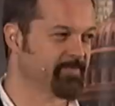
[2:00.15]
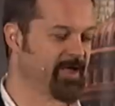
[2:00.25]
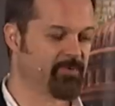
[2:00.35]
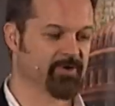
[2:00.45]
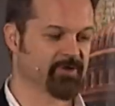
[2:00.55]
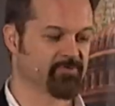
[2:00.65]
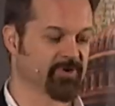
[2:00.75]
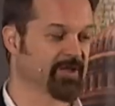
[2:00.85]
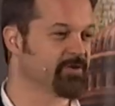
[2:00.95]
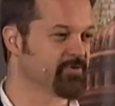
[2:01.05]
that one's
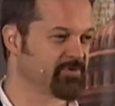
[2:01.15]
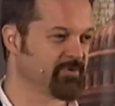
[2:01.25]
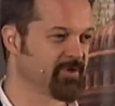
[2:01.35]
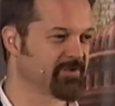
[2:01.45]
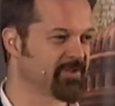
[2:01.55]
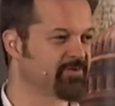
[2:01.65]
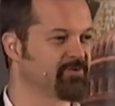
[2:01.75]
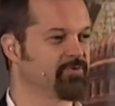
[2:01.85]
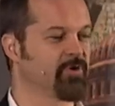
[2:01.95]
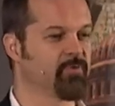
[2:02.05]
really interesting because that's a
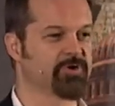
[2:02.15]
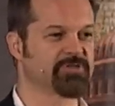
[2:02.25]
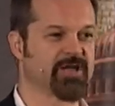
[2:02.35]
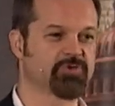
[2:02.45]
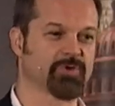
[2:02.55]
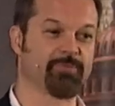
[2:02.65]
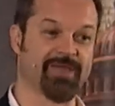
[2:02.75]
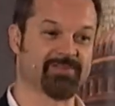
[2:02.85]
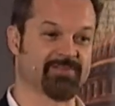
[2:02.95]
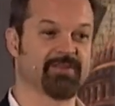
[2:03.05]
story where Joshua
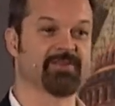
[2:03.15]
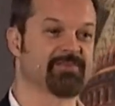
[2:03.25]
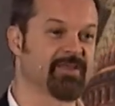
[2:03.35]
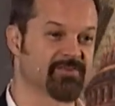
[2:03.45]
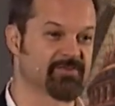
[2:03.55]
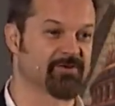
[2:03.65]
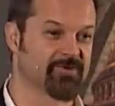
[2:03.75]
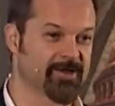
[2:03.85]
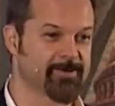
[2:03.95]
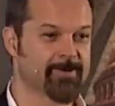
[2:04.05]
commands the sun to stand still,
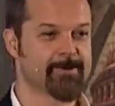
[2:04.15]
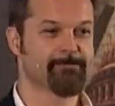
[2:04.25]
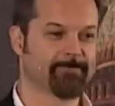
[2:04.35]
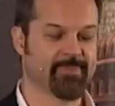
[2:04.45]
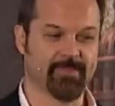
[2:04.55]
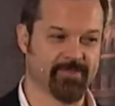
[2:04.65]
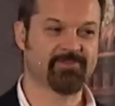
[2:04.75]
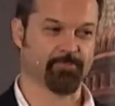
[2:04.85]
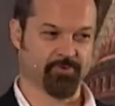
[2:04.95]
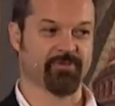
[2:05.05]
right?
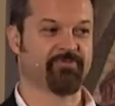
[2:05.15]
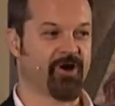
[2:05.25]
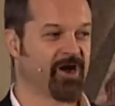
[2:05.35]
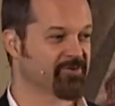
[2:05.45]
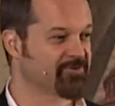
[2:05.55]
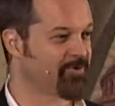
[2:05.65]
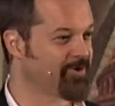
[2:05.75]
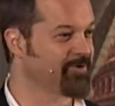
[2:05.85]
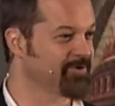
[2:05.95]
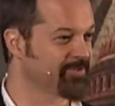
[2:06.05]
That's a pretty far out
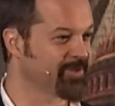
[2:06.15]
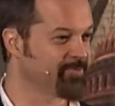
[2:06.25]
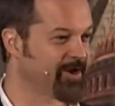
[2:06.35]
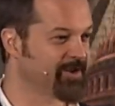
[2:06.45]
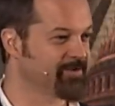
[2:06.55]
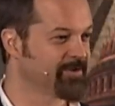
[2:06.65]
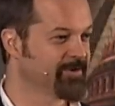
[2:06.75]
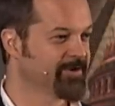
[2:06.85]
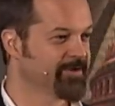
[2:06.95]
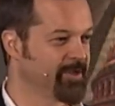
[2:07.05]
story when you think about it,
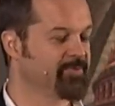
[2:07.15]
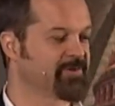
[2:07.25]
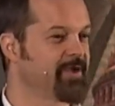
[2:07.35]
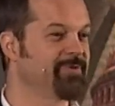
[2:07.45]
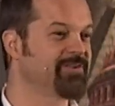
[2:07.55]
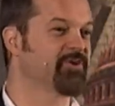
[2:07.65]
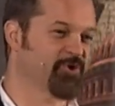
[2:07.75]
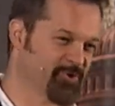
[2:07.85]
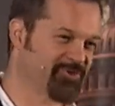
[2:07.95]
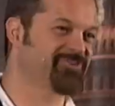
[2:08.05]
because that means the
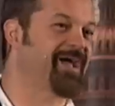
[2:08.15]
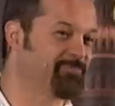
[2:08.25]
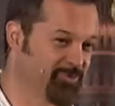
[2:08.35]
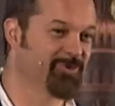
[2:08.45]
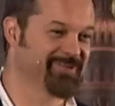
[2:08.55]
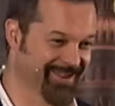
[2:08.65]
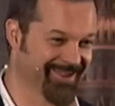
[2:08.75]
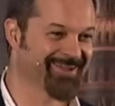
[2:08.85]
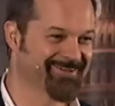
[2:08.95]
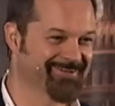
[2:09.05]
earth stopped rotating.